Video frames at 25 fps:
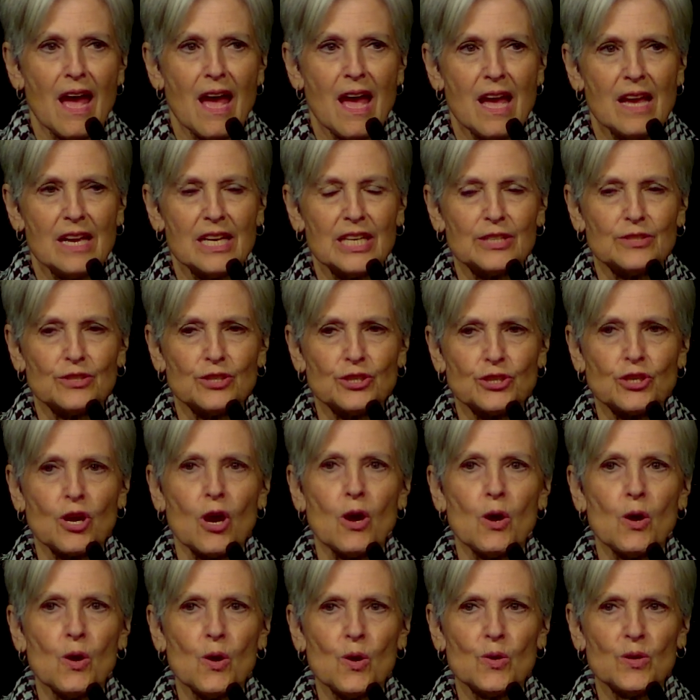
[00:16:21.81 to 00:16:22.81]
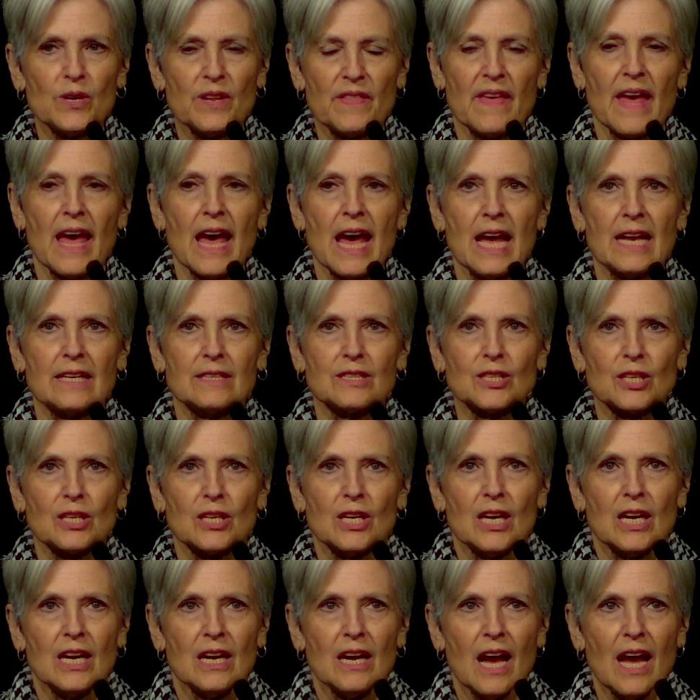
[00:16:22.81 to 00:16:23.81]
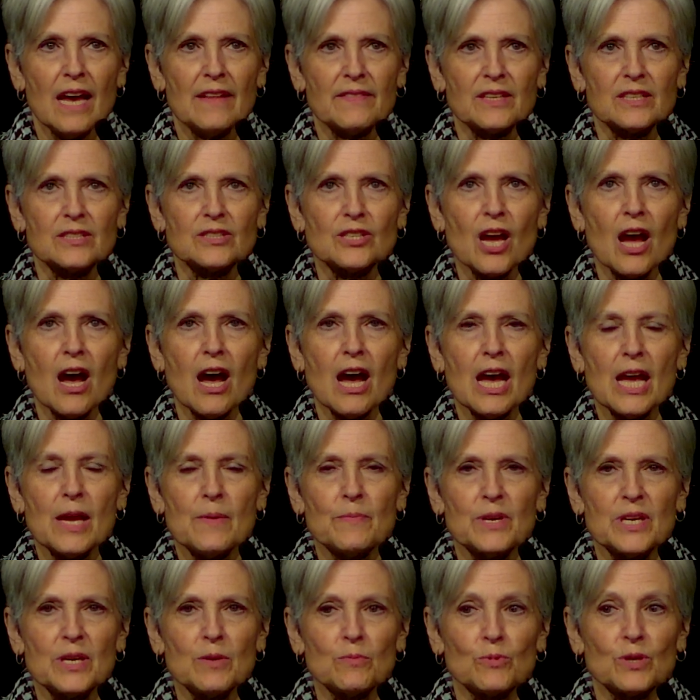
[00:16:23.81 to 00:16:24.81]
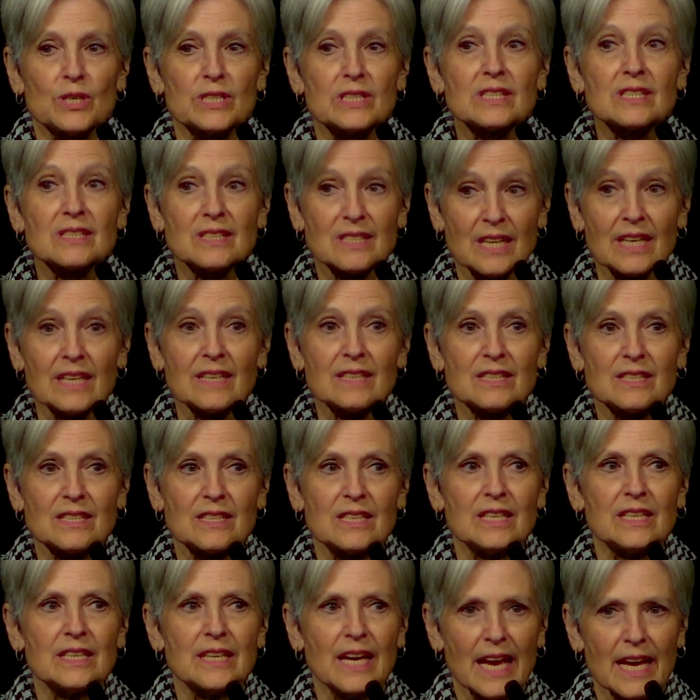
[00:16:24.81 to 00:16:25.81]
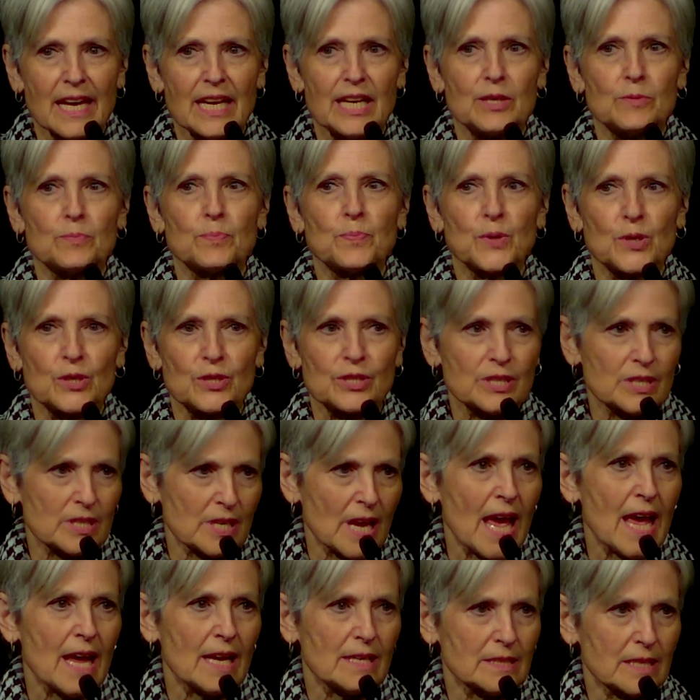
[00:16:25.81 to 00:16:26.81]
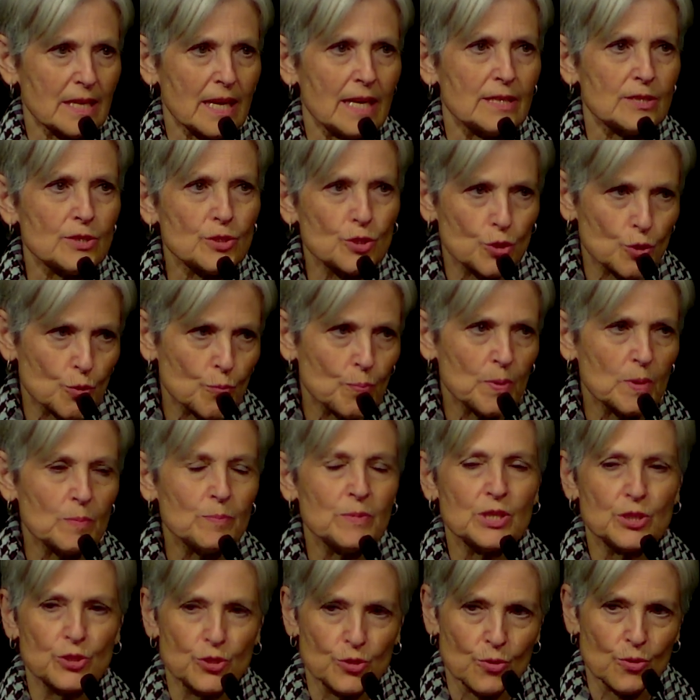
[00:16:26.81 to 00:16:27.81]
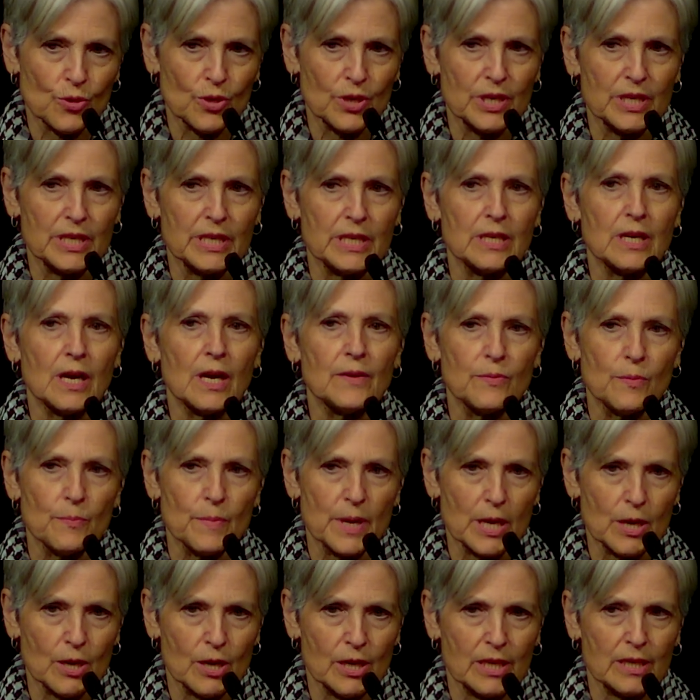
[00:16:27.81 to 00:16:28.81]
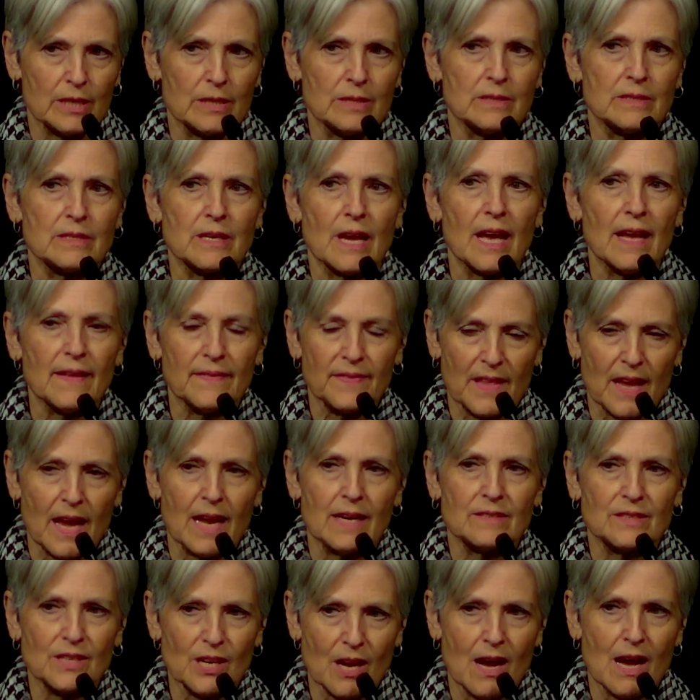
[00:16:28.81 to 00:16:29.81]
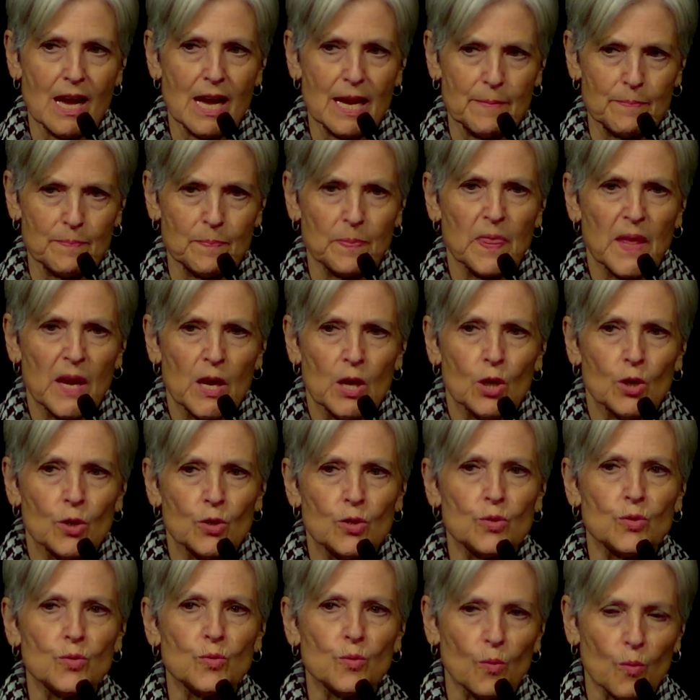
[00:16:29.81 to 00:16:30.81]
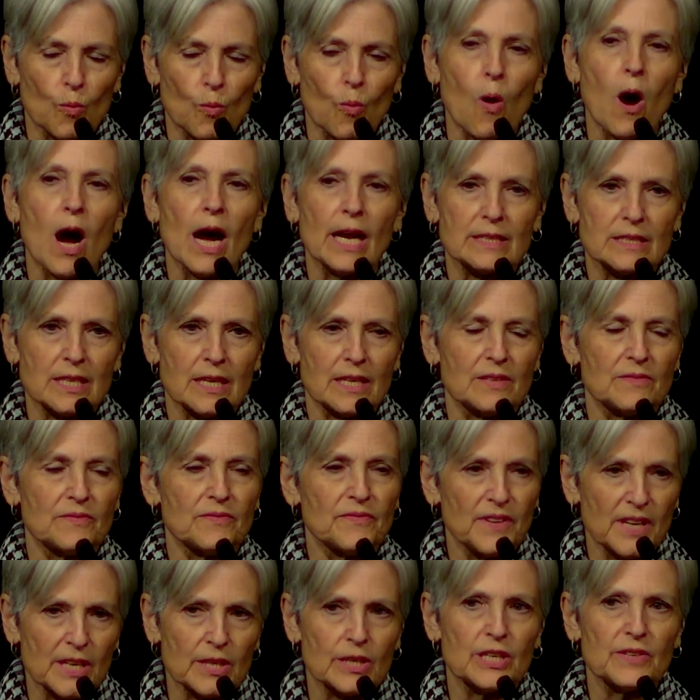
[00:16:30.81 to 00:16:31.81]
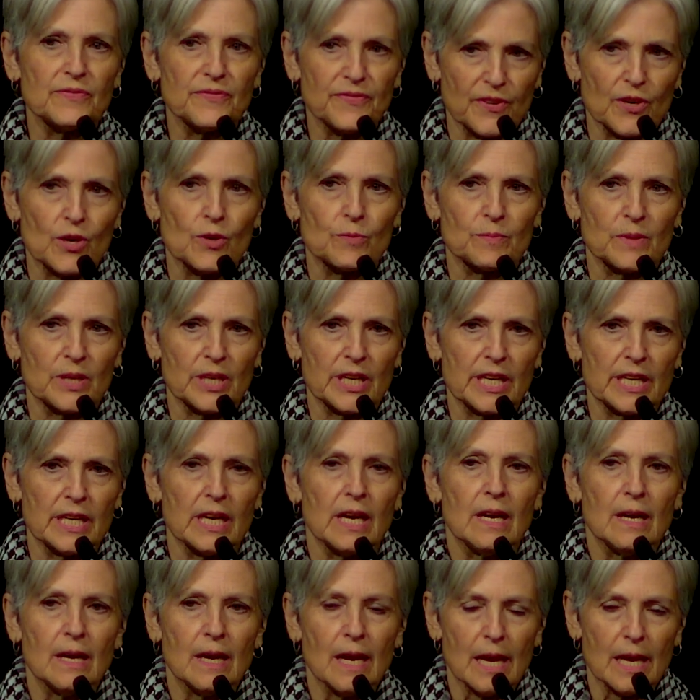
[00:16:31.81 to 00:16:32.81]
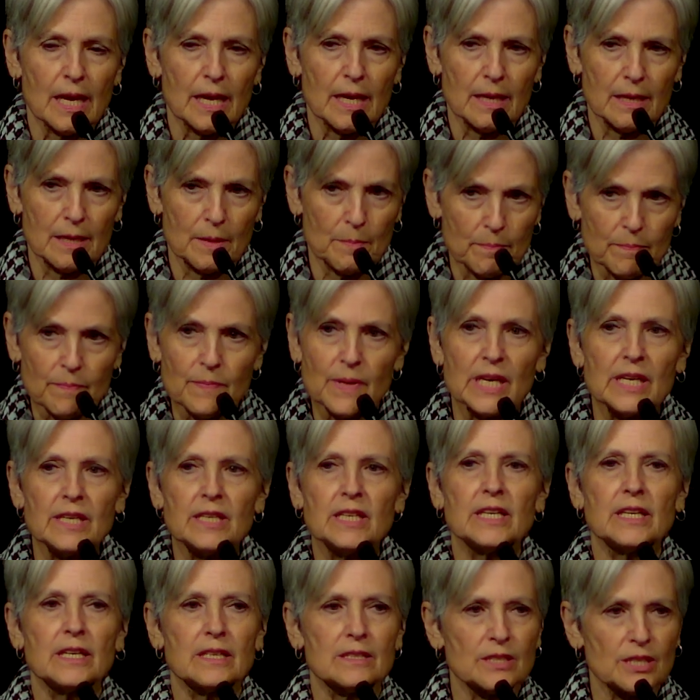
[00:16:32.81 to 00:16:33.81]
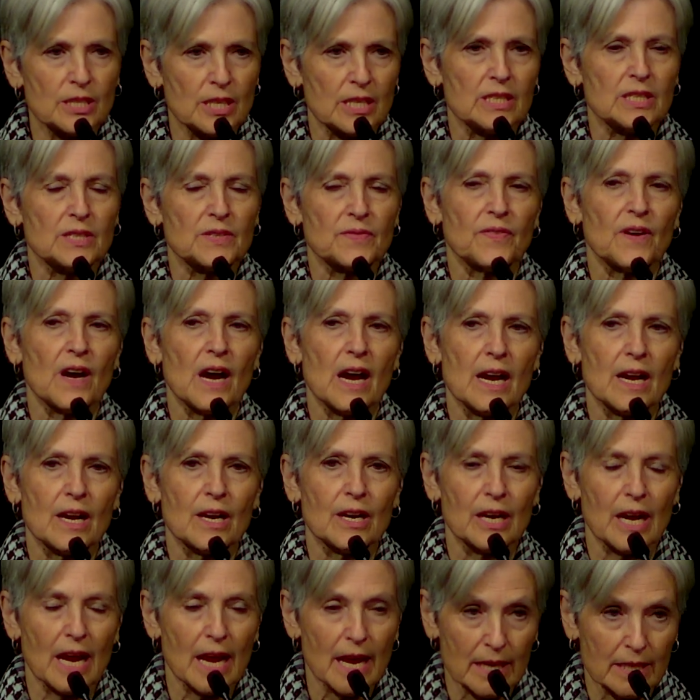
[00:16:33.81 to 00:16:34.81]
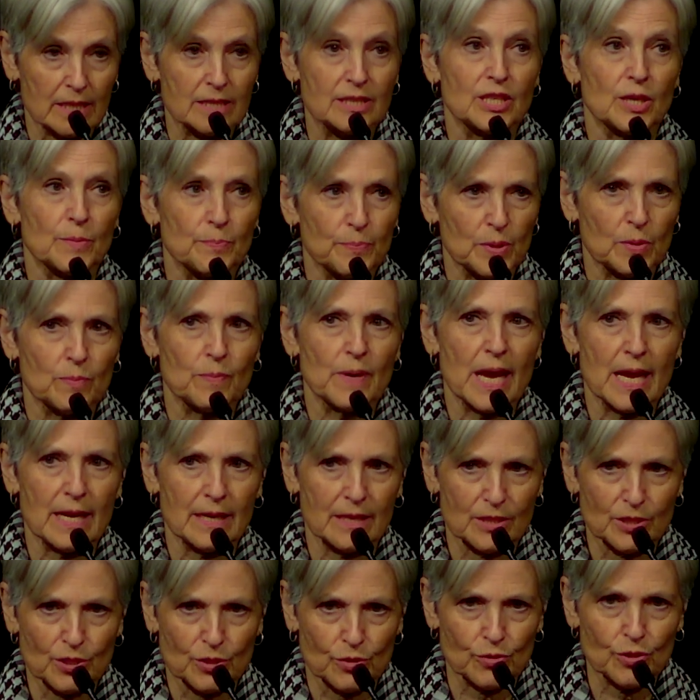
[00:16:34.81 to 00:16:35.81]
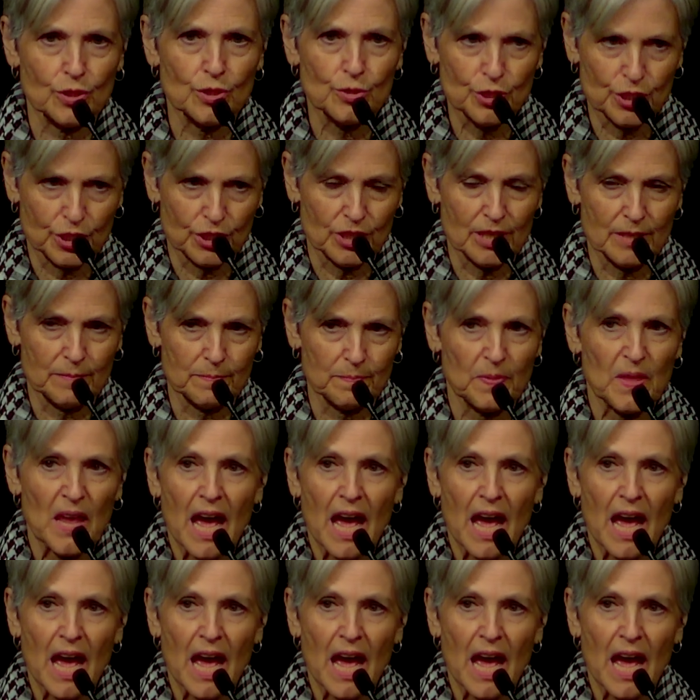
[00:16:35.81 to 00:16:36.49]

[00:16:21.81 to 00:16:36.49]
it showed that at the time it was 68%, a supermajority of Americans at that time who wanted very firmly an immediate ceasefire and a diplomatic solution.